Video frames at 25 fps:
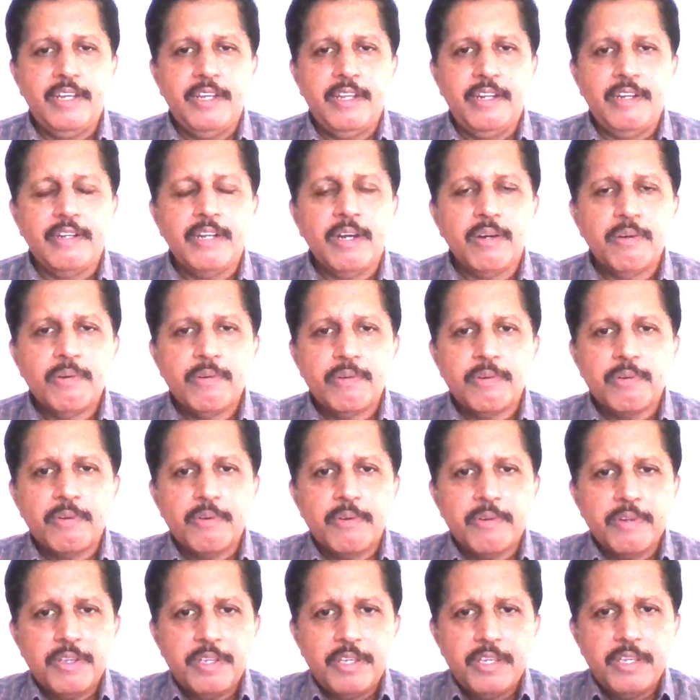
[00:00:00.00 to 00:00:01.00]
Now,
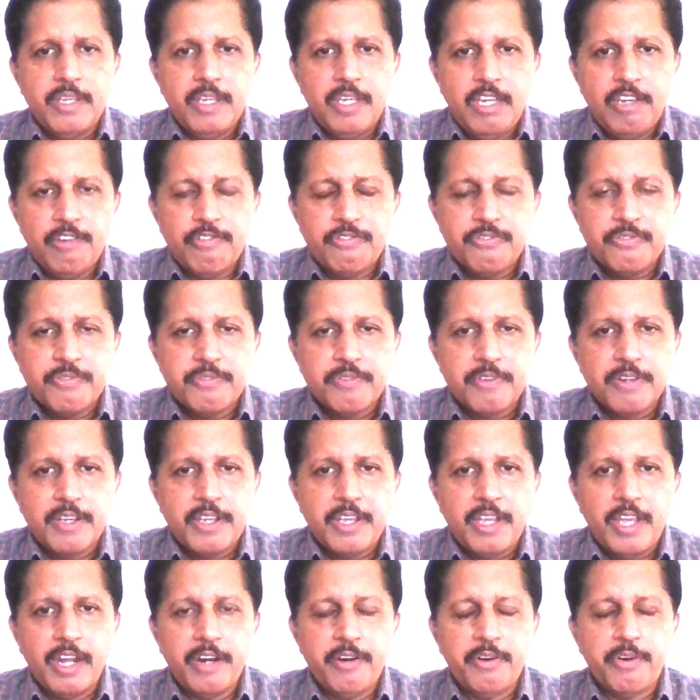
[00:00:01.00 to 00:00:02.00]
if
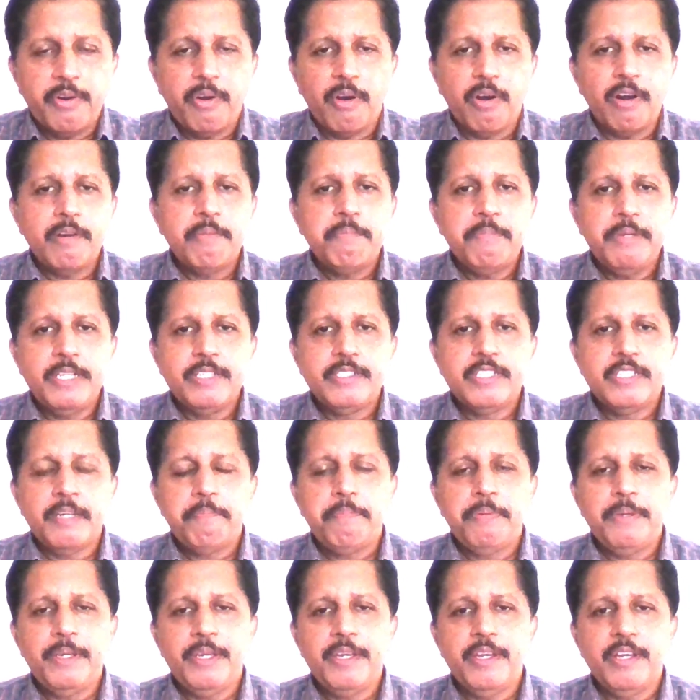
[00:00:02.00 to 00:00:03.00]
a
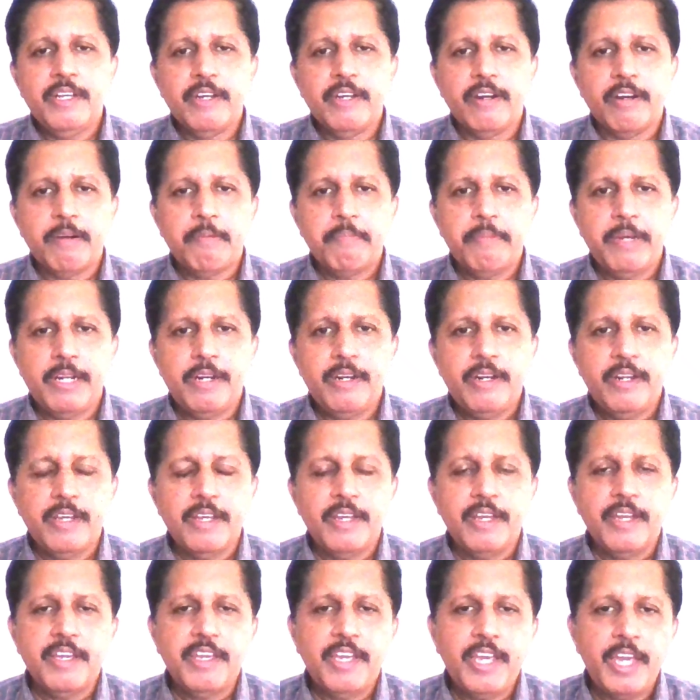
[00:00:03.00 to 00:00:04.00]
non-BJP government
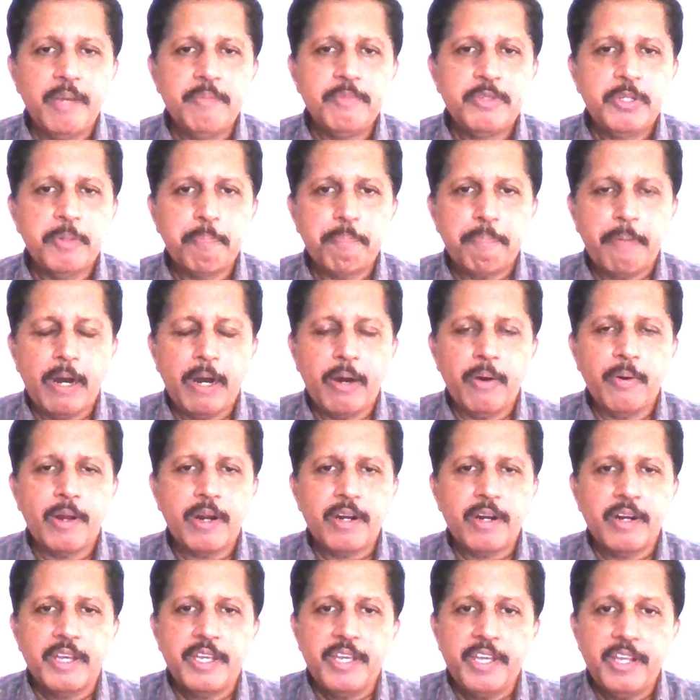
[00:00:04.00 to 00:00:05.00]
came to power
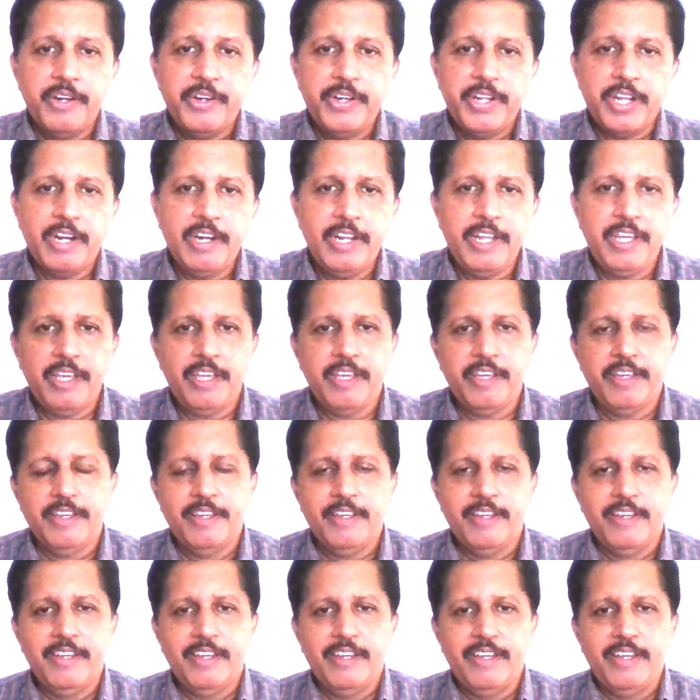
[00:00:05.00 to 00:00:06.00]
in Delhi,
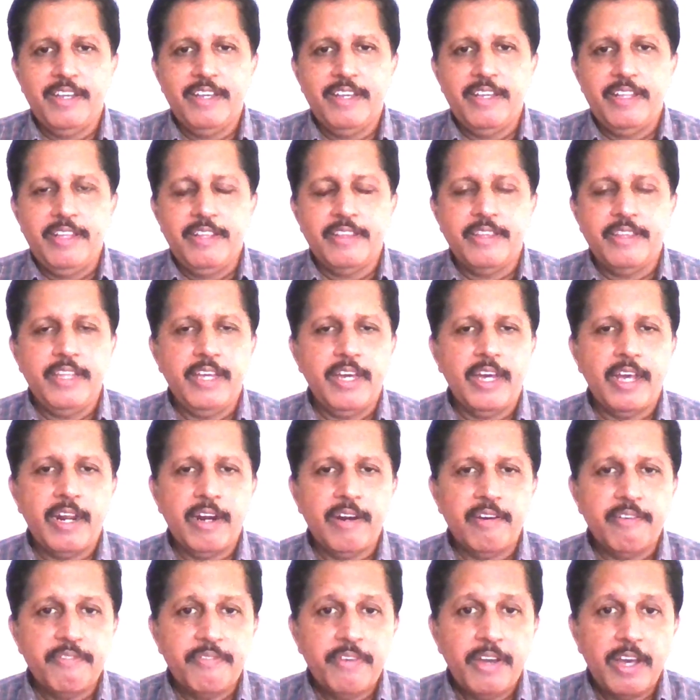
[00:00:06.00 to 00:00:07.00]
there
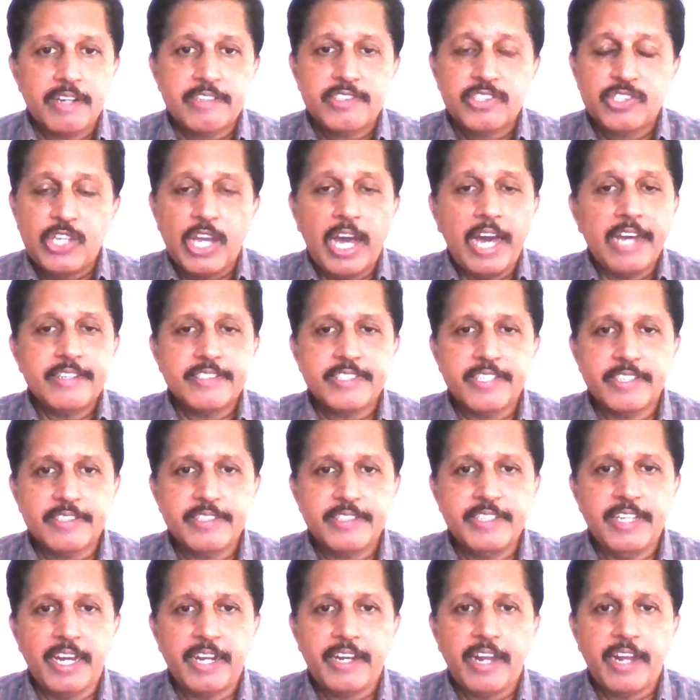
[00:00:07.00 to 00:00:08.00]
were chances
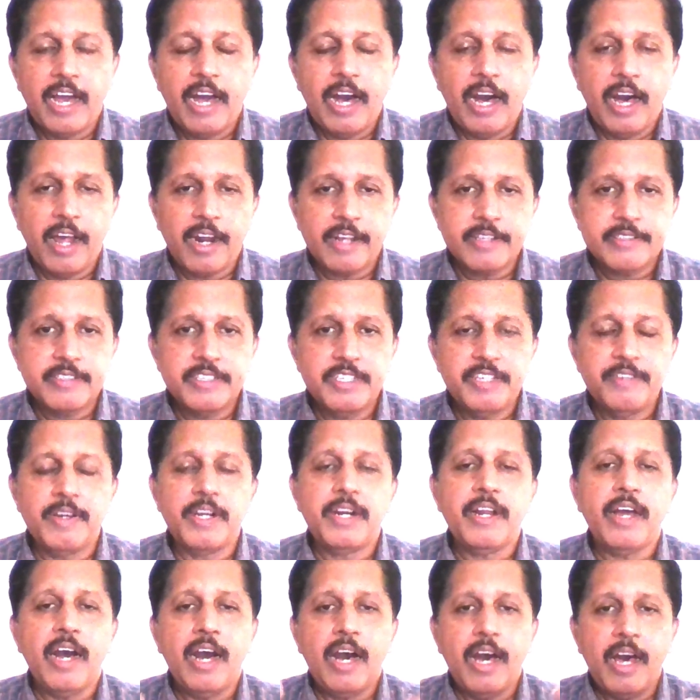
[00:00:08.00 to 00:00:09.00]
that
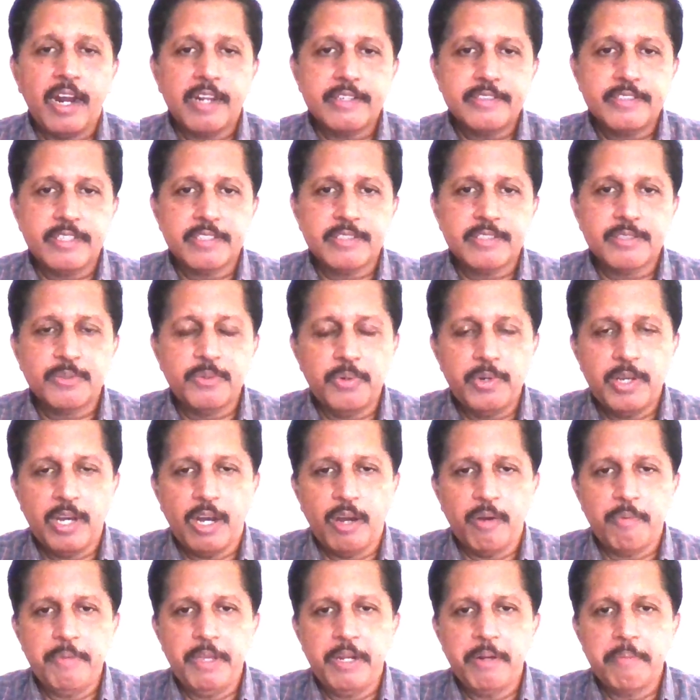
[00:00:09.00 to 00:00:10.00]
even RSS could
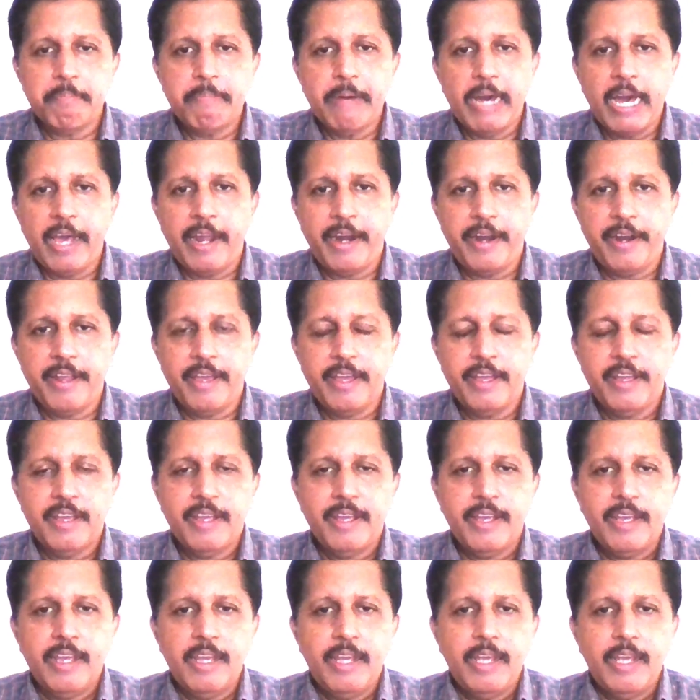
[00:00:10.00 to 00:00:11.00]
have been banned.
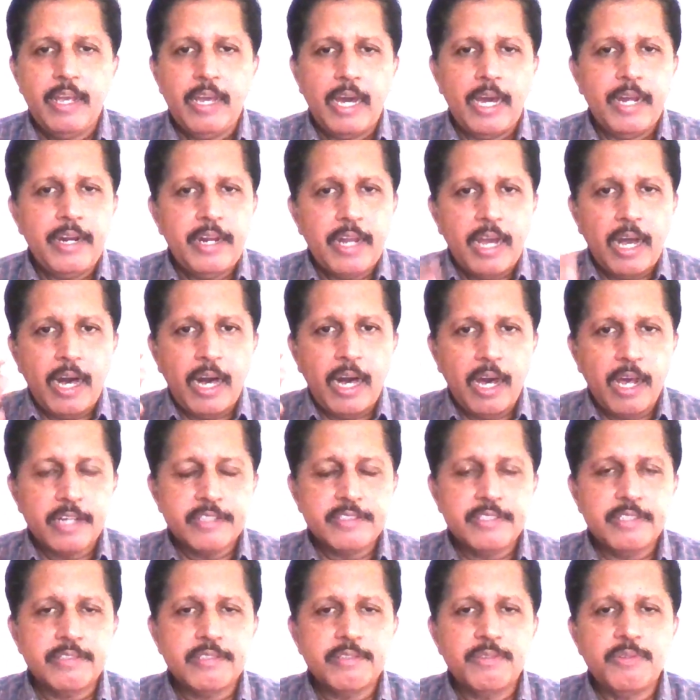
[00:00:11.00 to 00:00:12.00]
And
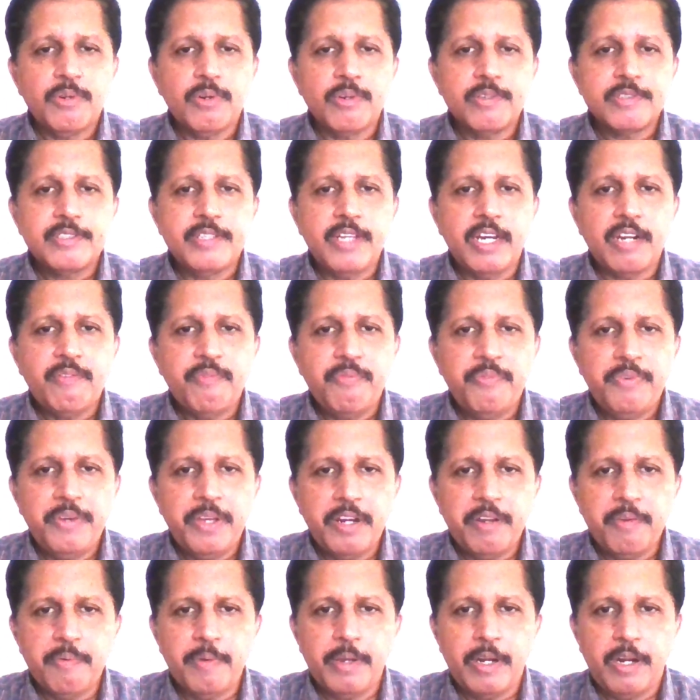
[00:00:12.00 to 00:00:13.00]
RSS knows that
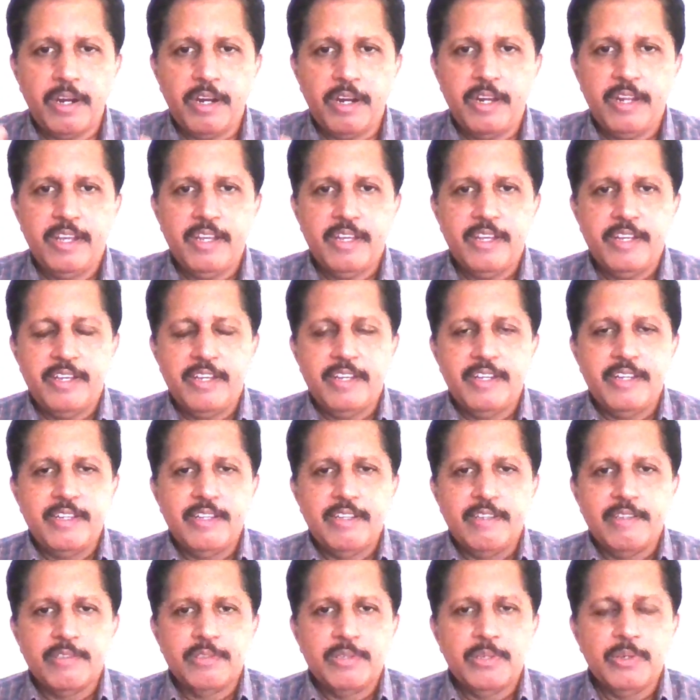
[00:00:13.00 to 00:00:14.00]
very well.
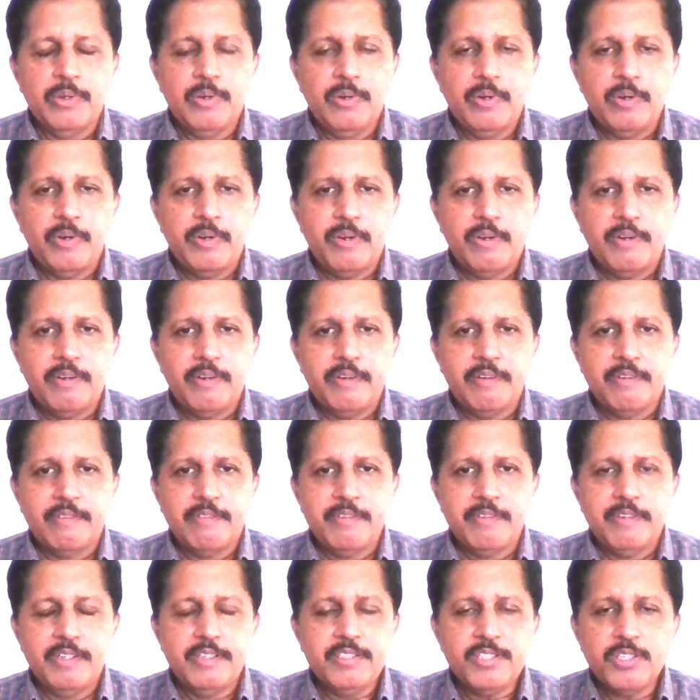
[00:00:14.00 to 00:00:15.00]
So
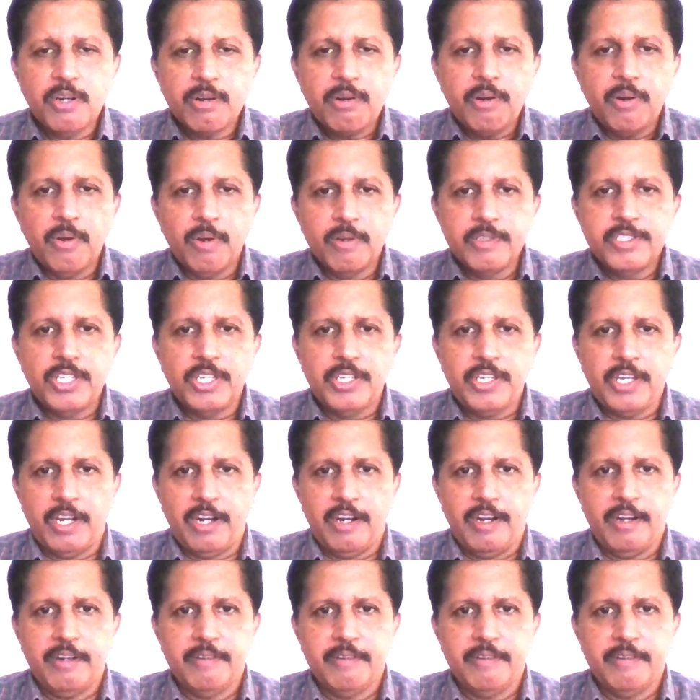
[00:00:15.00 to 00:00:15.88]
it's not logical